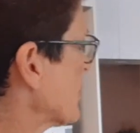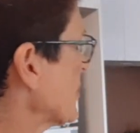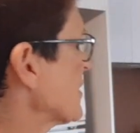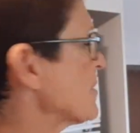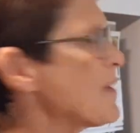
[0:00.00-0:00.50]

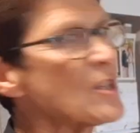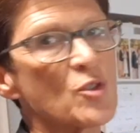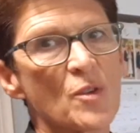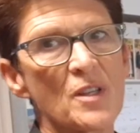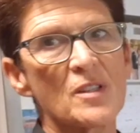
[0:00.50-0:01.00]
wanted to make
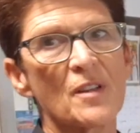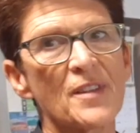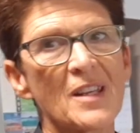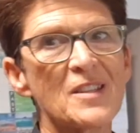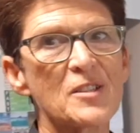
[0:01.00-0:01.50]
sure that
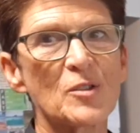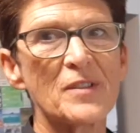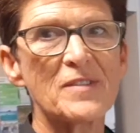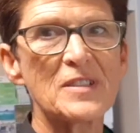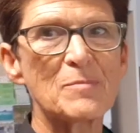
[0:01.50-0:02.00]
nothing sort
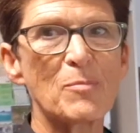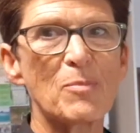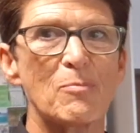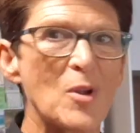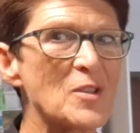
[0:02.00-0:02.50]
of
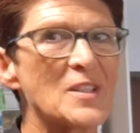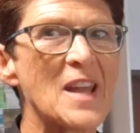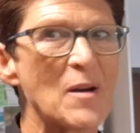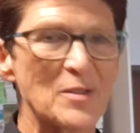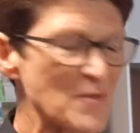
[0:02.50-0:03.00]
spluttered out at